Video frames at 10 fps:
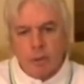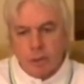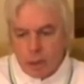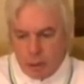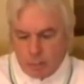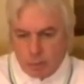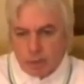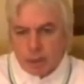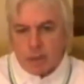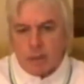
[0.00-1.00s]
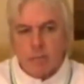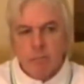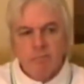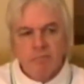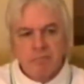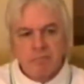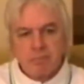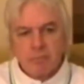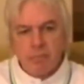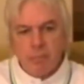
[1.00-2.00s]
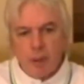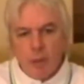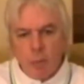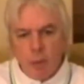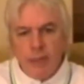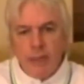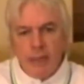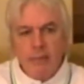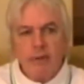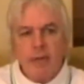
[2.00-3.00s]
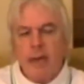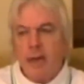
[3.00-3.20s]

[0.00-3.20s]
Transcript: to terms with this. We live in